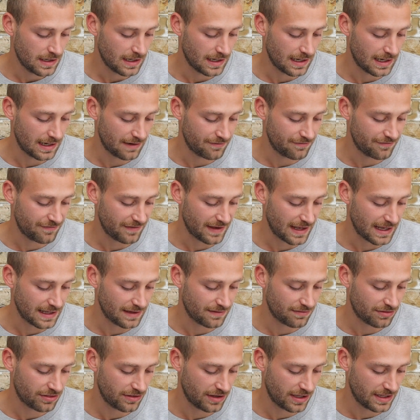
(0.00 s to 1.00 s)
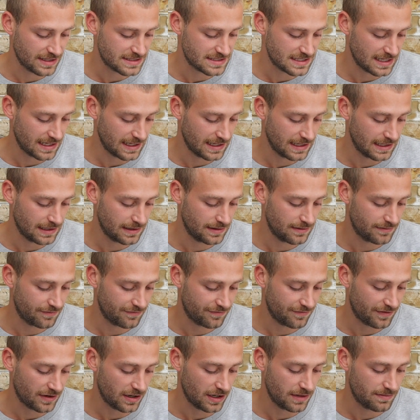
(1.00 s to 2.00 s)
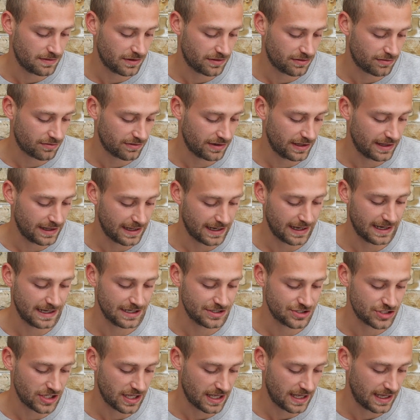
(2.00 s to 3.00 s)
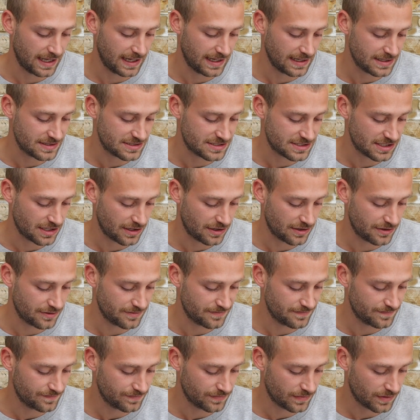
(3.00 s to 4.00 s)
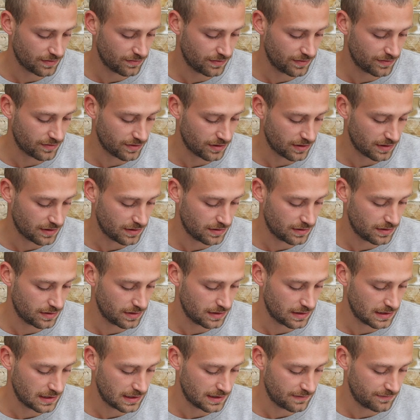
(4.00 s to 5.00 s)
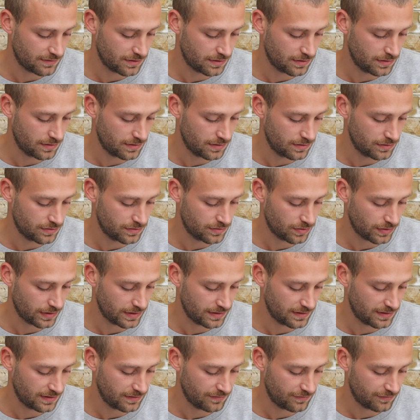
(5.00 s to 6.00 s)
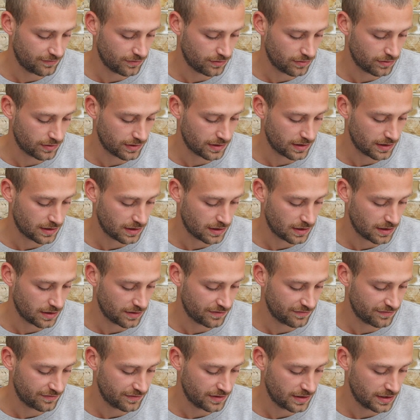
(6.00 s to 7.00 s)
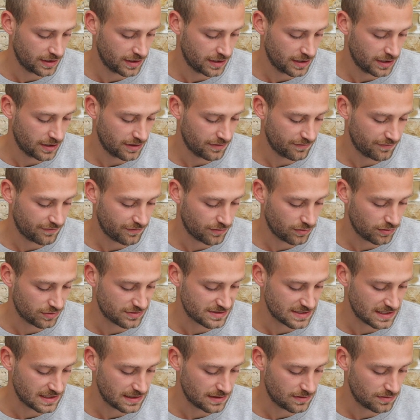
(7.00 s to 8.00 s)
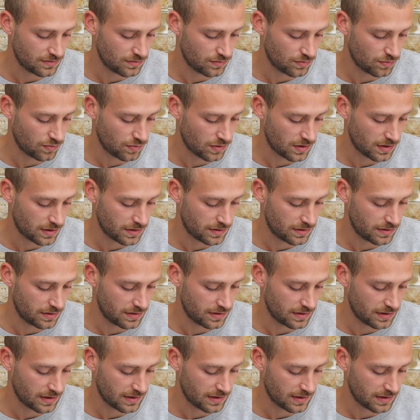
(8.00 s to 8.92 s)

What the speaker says: Fat 13, fiber 3, ash 8. So we've got 11, 24 and a half, 41 and a